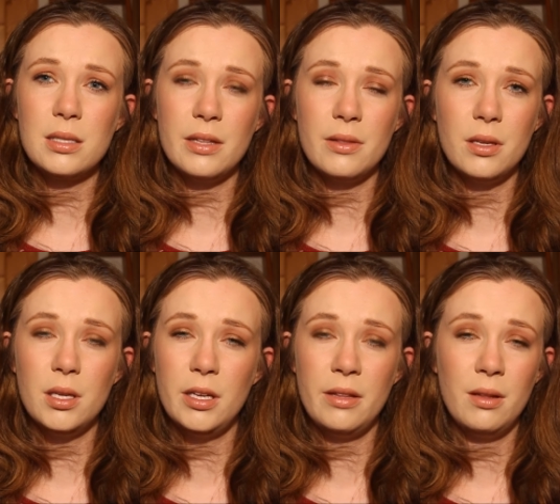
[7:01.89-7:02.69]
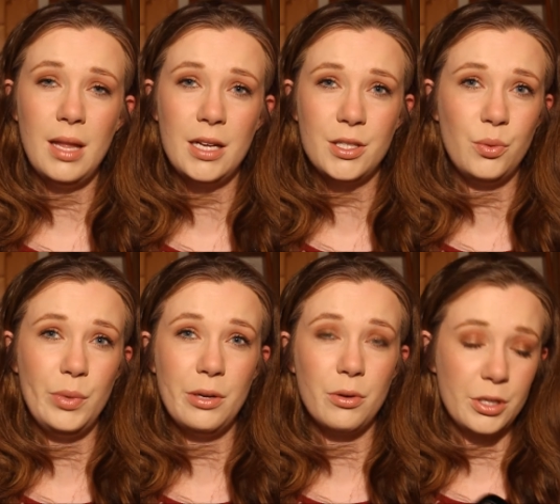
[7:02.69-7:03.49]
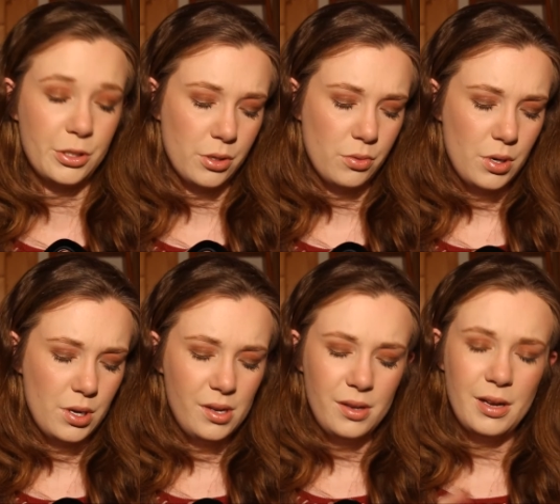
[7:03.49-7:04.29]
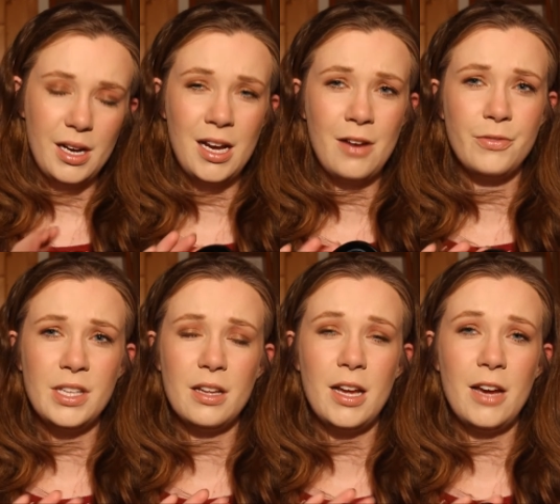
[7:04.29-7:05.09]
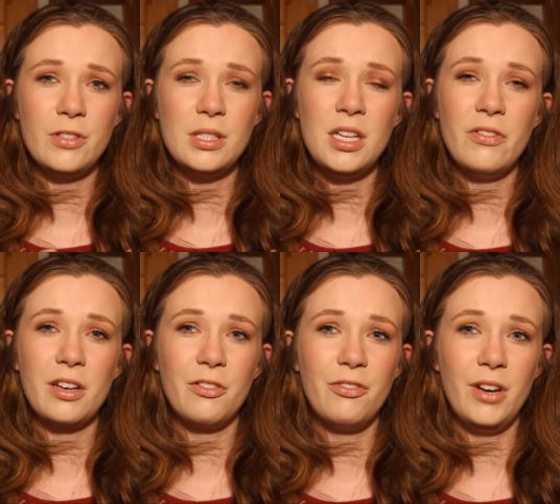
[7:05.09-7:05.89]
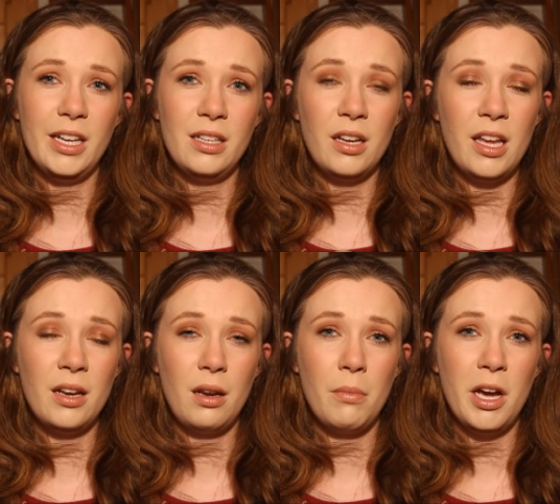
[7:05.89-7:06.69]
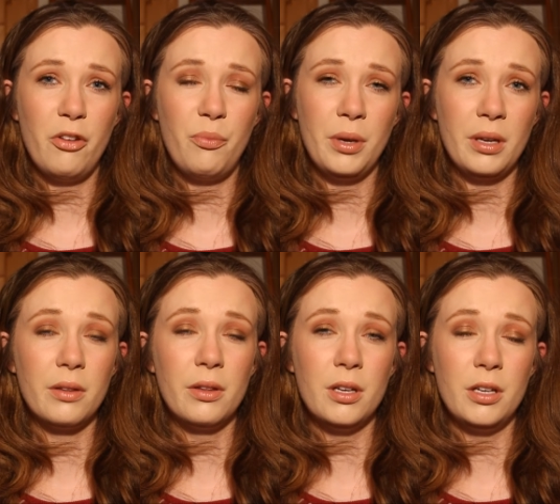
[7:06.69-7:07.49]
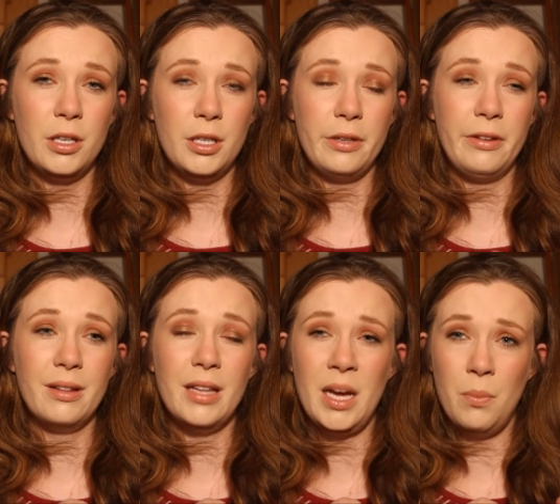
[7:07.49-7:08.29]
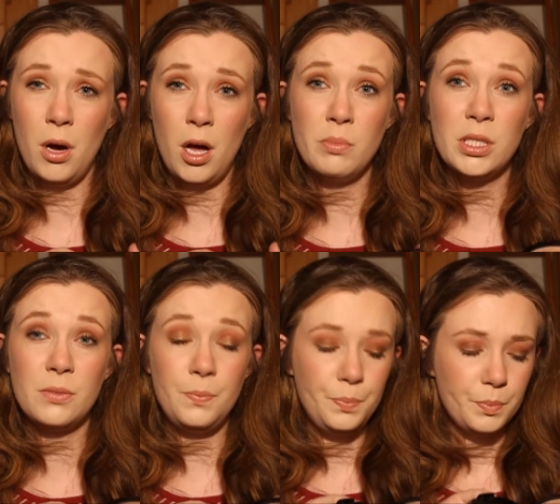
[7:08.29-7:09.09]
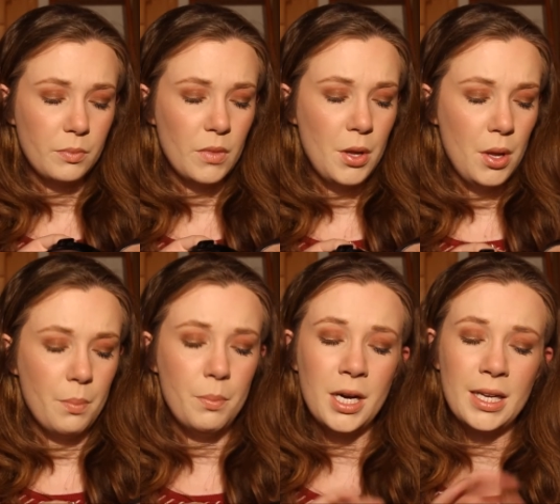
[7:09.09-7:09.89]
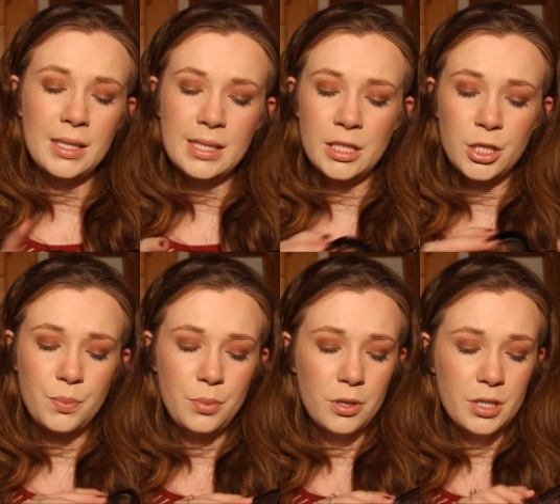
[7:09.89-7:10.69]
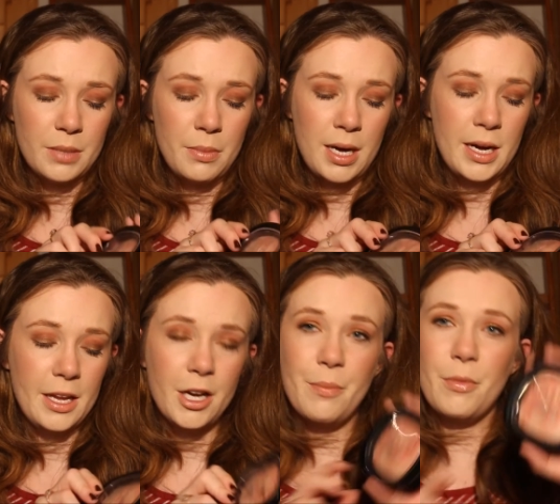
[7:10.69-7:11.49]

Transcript: in the last week or so. I have to see if I can find it again. It might have been the Glam Moms, but I decided to put my